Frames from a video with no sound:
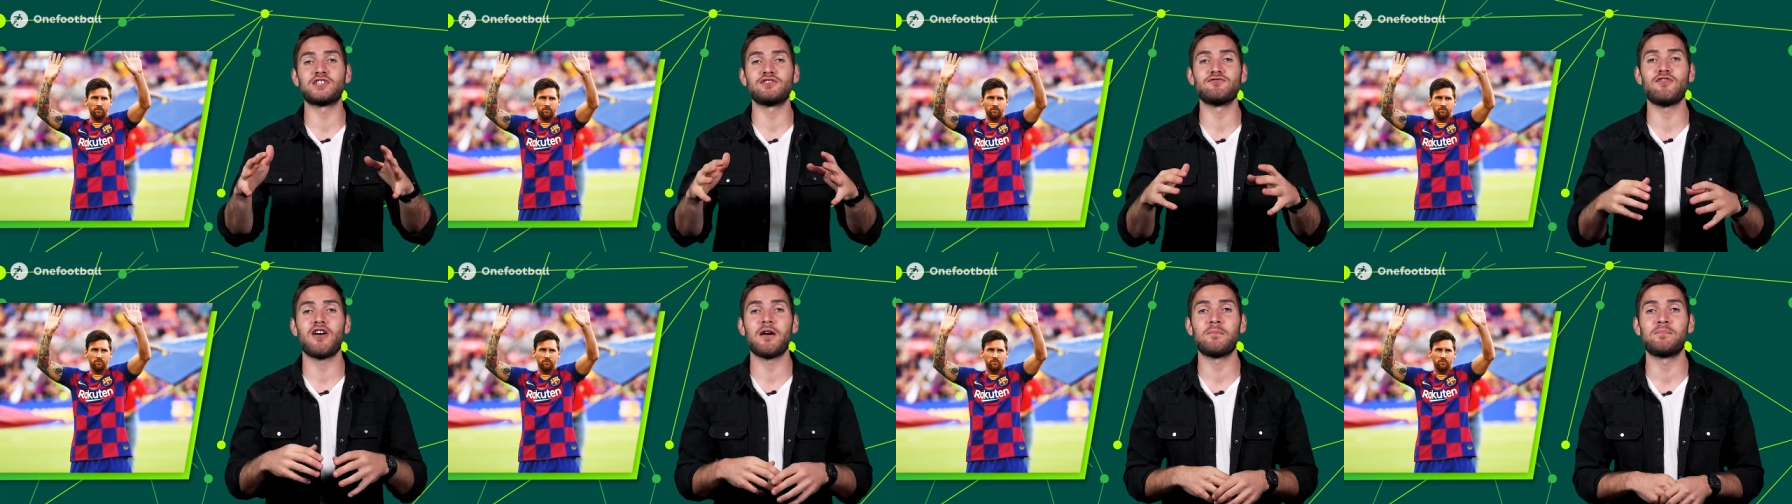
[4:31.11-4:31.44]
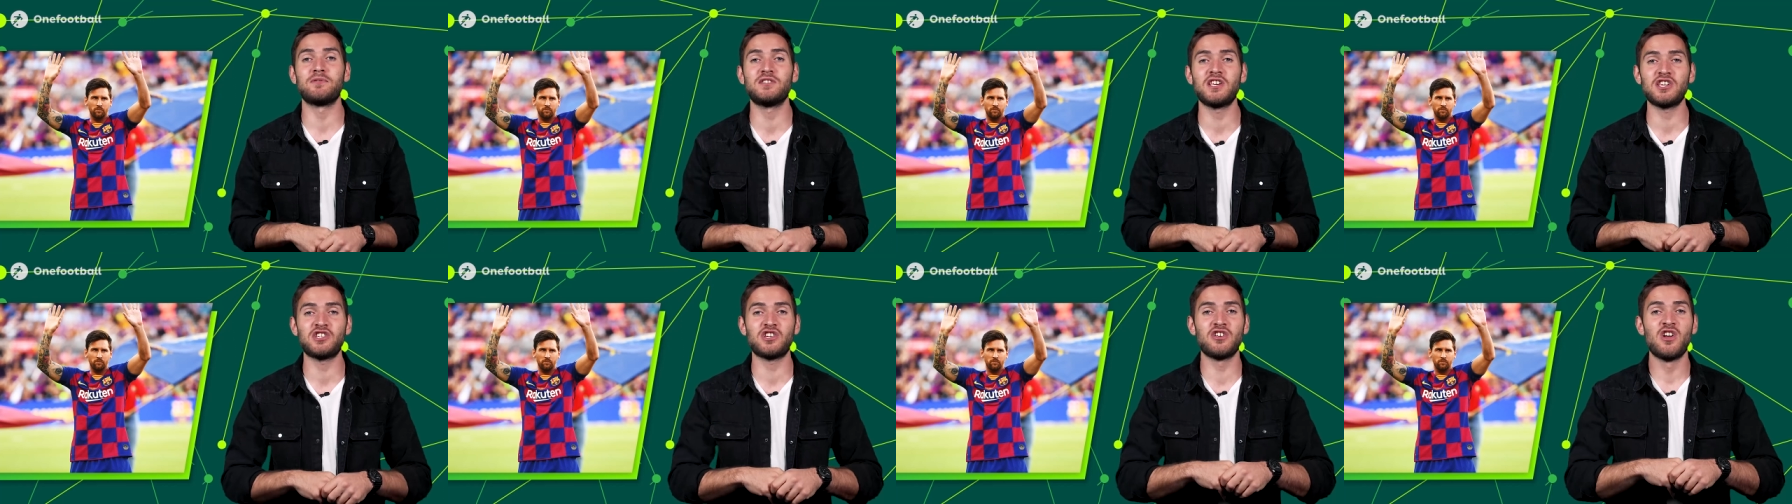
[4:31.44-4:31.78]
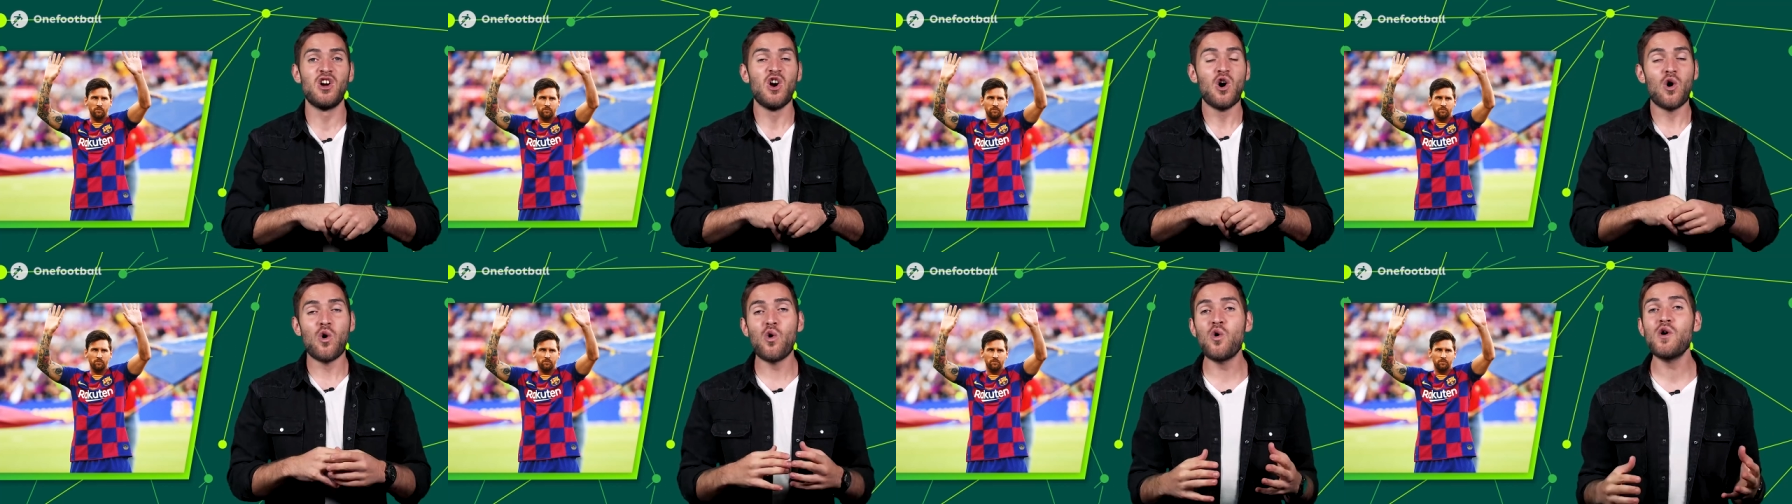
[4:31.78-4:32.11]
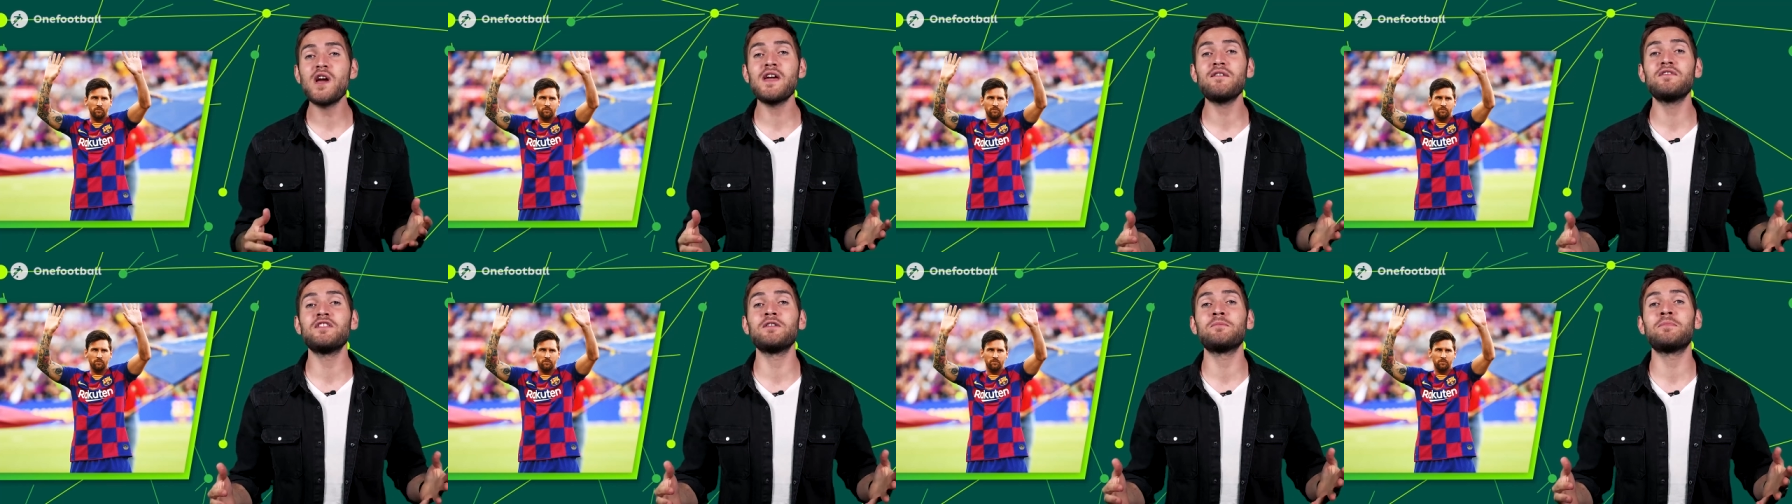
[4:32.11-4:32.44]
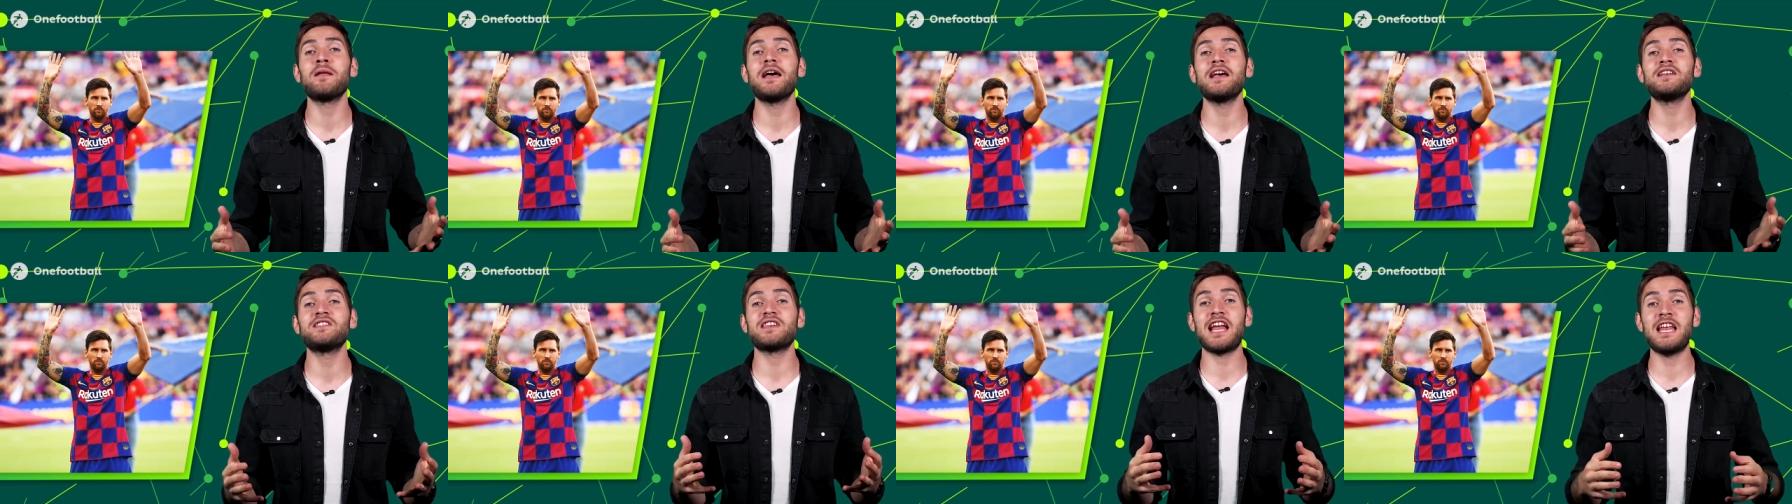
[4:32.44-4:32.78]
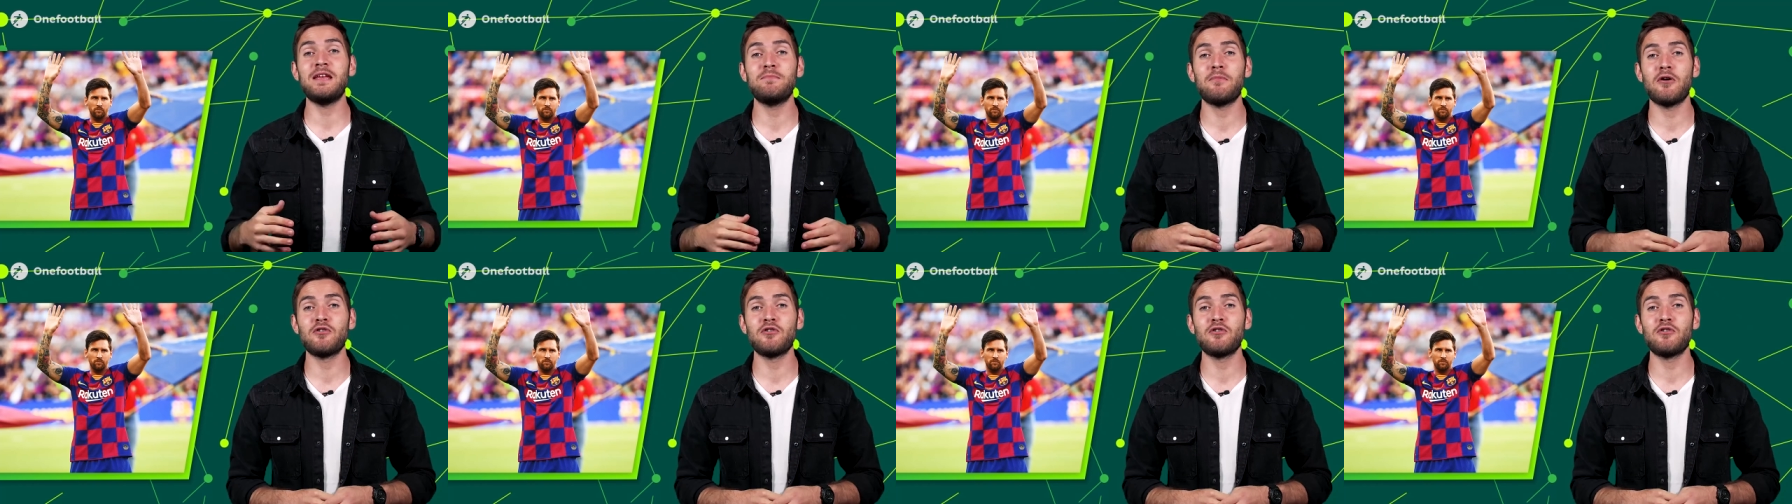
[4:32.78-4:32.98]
in the right position or giving the players any